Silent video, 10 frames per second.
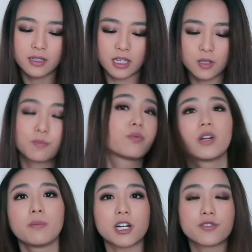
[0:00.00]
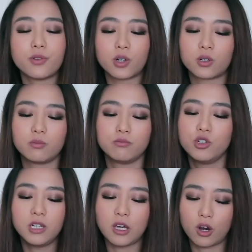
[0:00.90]
That's pretty much for
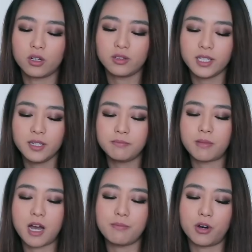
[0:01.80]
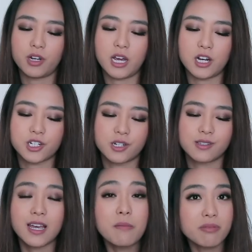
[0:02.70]
uni only. My Monash,
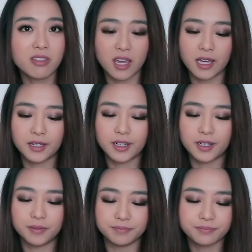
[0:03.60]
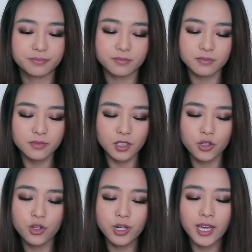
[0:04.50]
same thing.
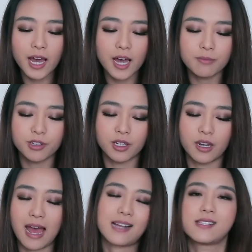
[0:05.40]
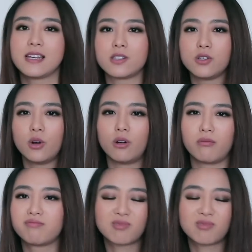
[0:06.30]
Uni app, you can access your